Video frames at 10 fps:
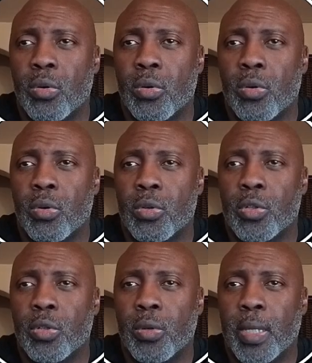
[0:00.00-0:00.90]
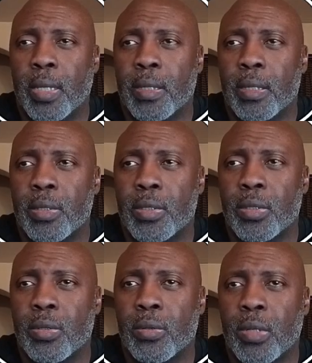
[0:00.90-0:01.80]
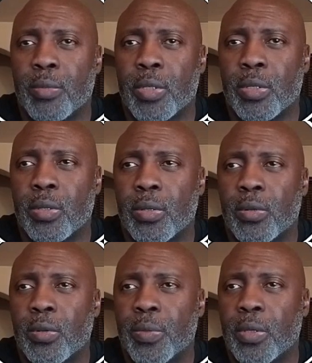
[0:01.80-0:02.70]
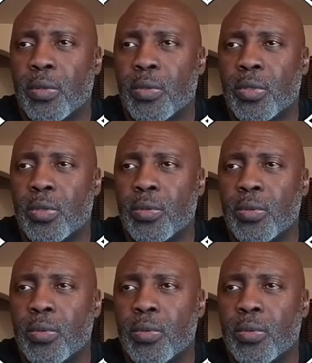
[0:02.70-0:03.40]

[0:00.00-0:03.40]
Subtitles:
controller. So I'm just going to copy those two.